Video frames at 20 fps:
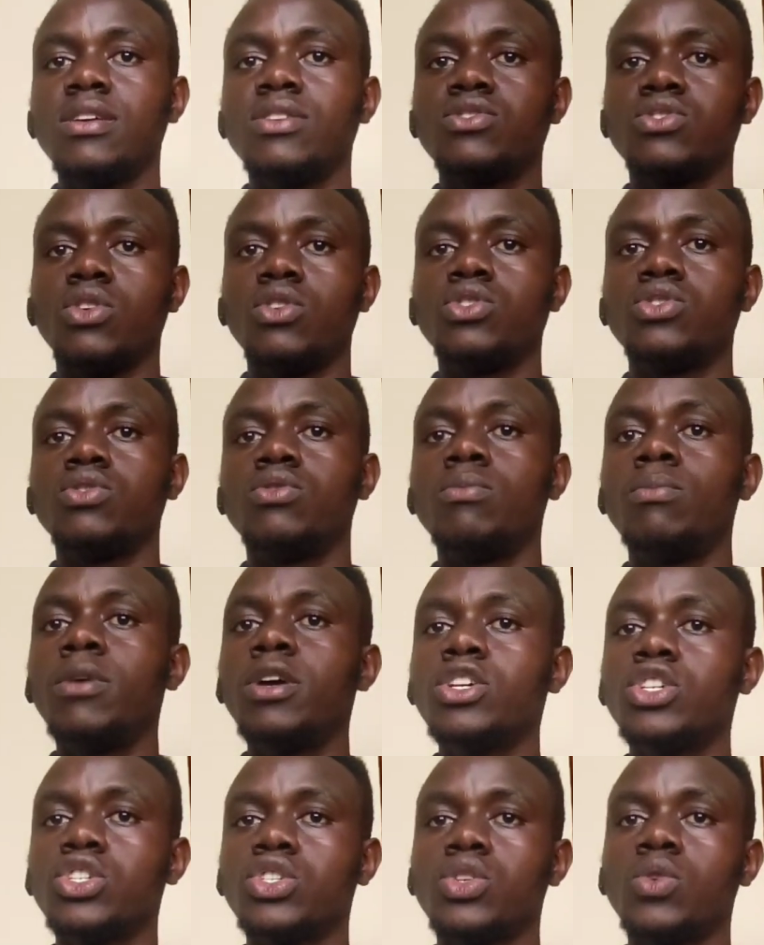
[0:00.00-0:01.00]
So you should
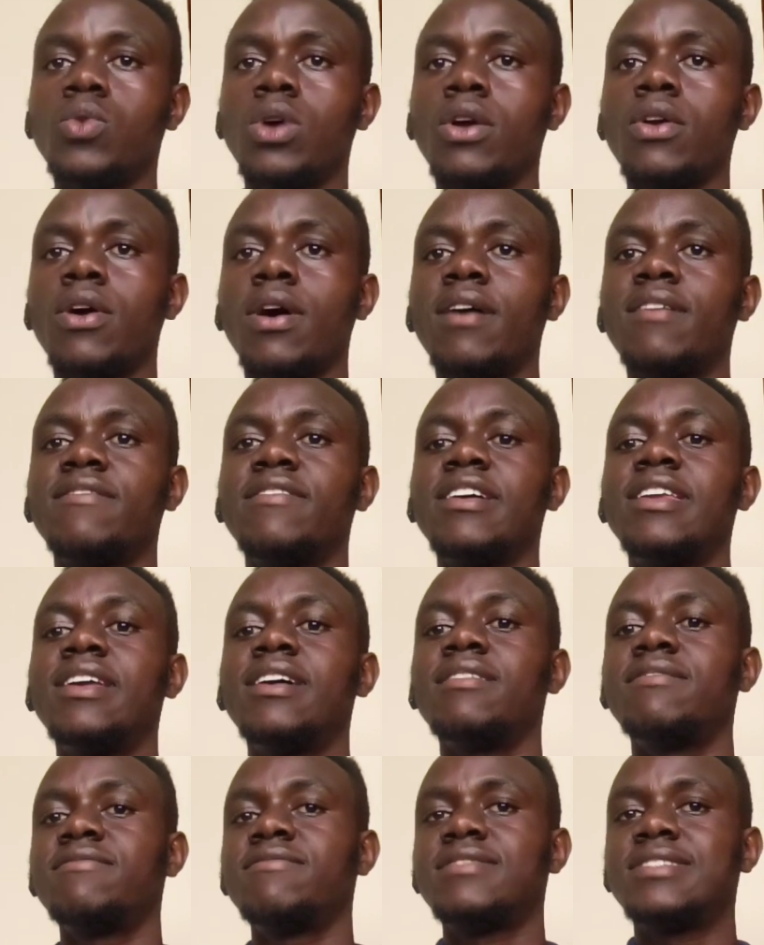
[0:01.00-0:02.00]
make sure you have
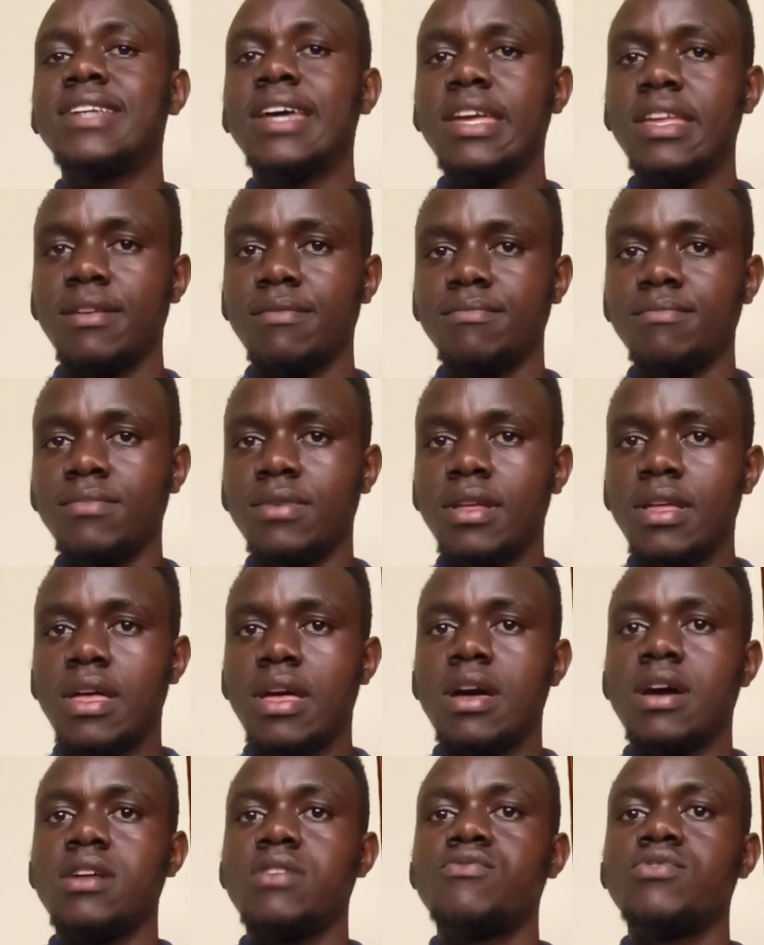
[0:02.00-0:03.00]
enough time
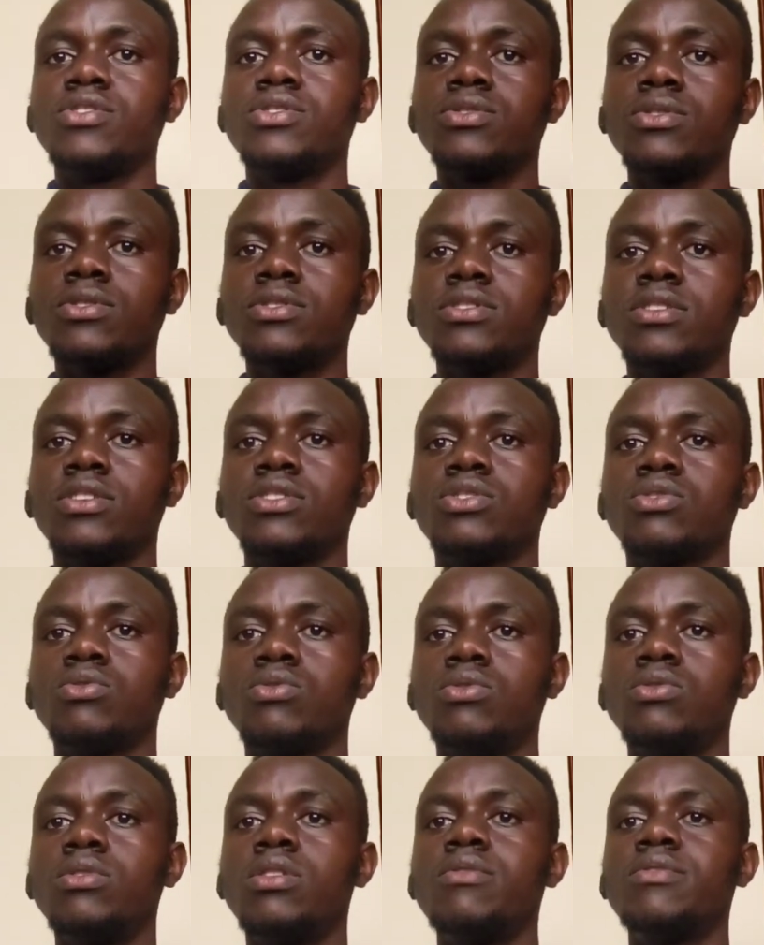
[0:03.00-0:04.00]
and resources to
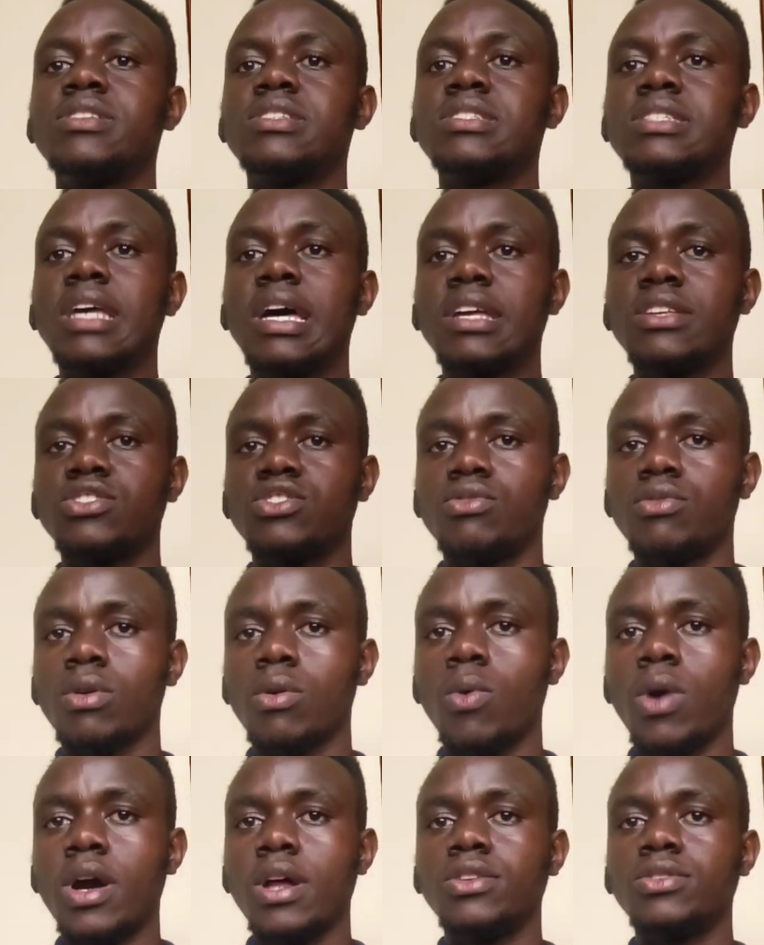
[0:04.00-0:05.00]
do the research
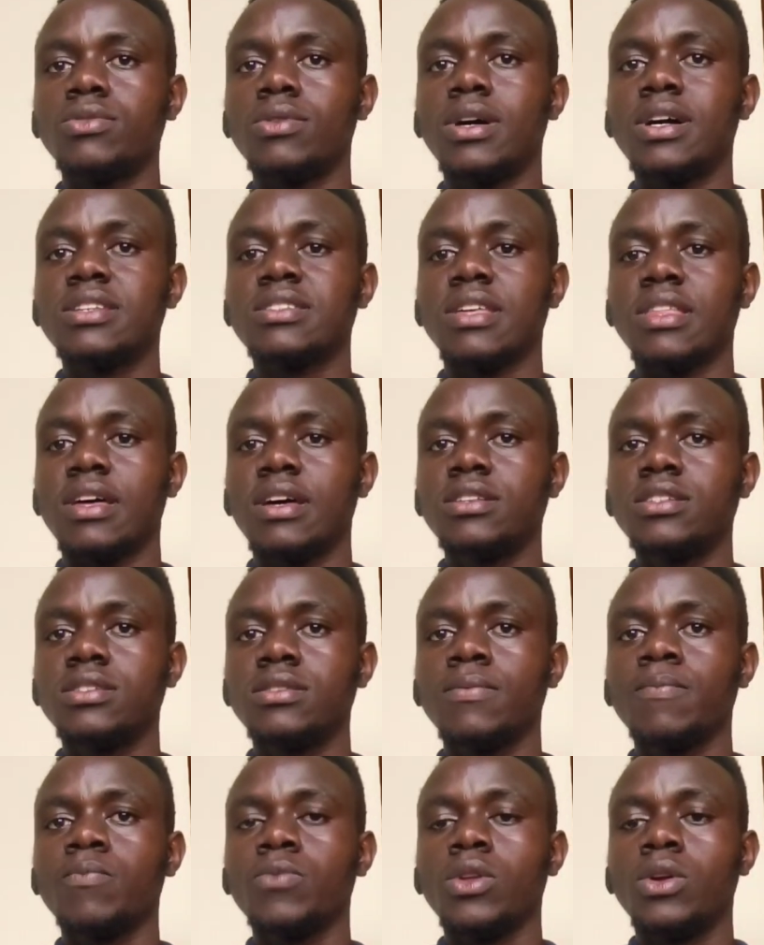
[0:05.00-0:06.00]
required to answer
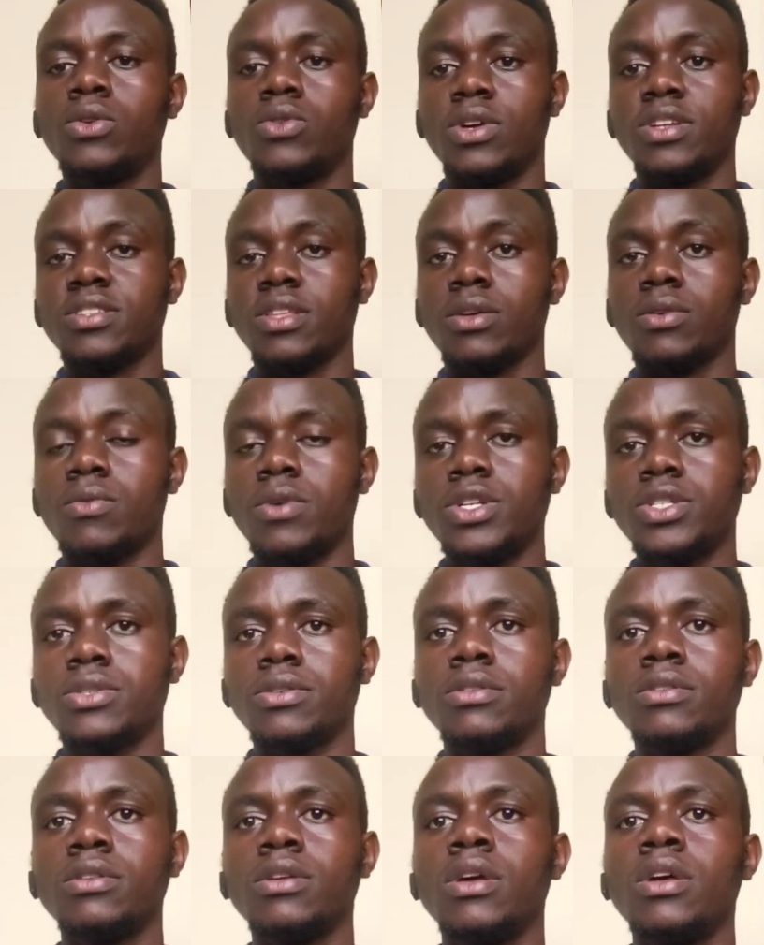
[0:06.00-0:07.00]
the
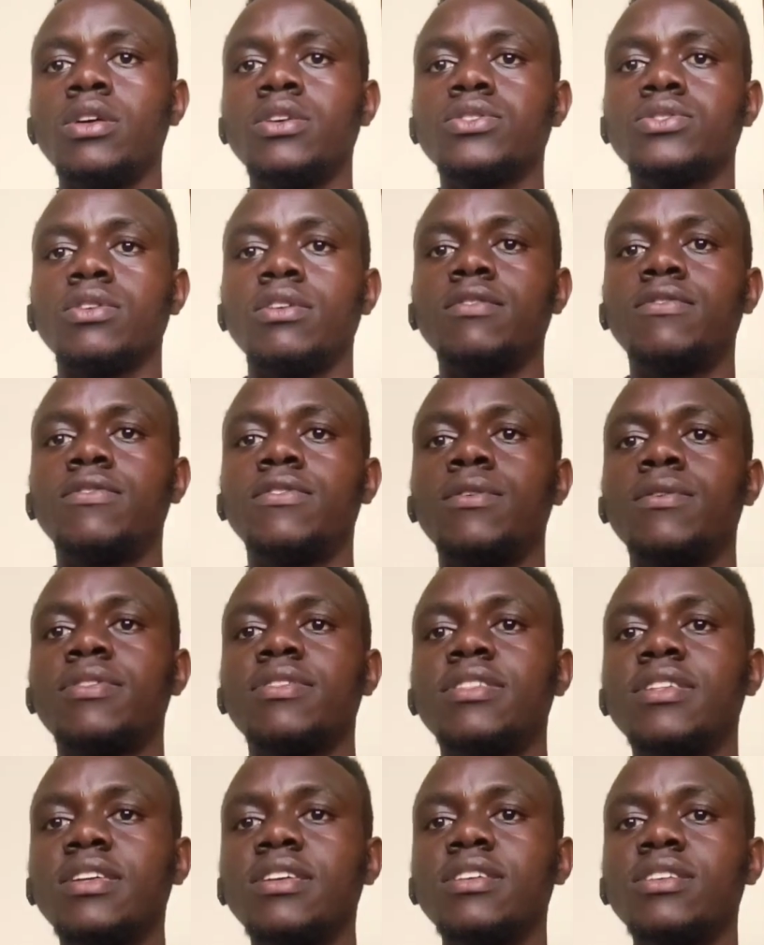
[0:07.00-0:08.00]
question. So if you
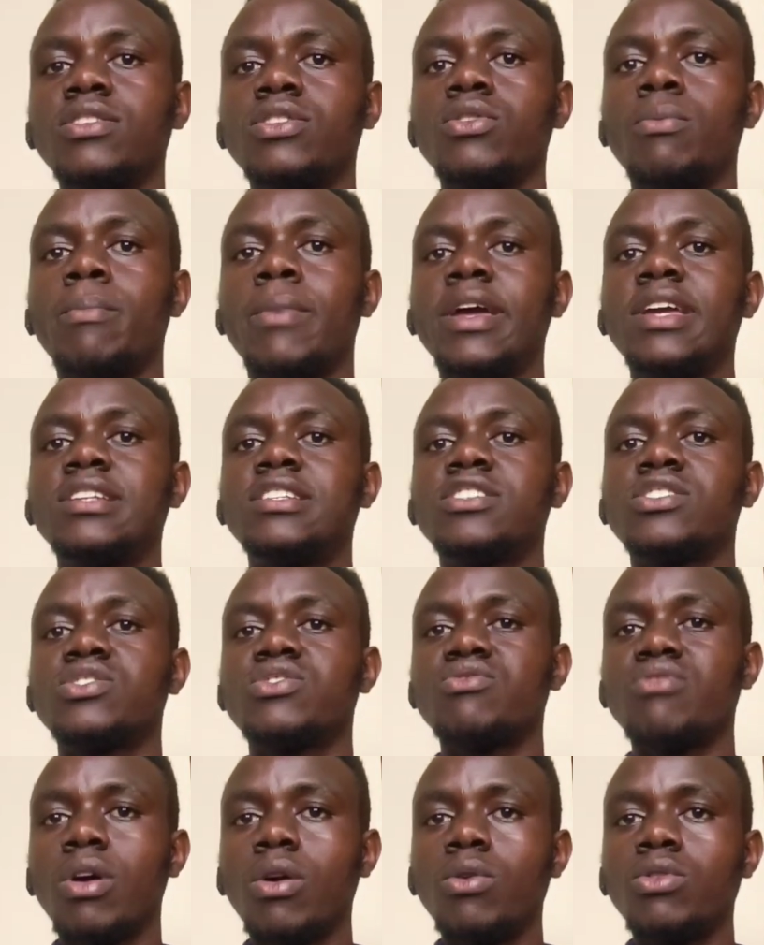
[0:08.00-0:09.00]
think you might
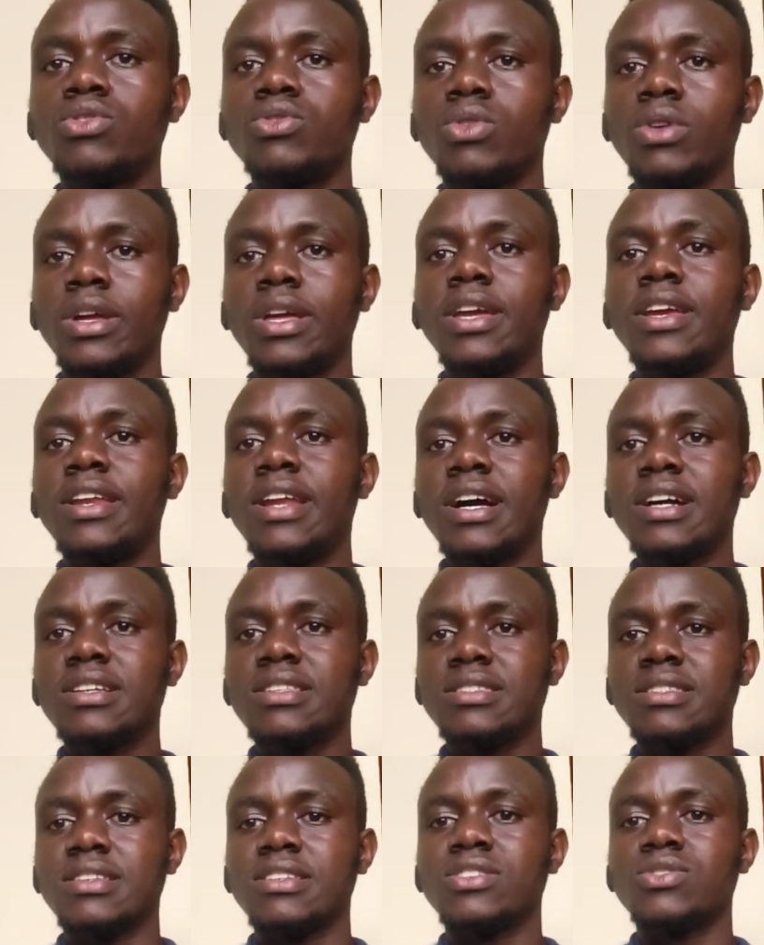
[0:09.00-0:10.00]
struggle to gain
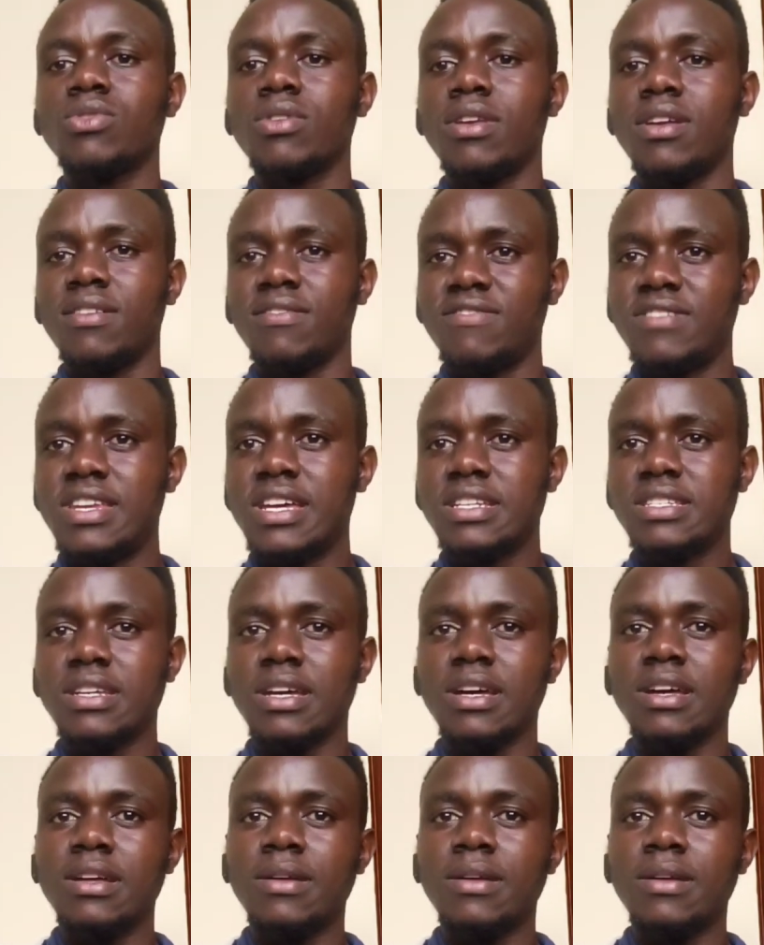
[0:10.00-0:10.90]
access to enough data,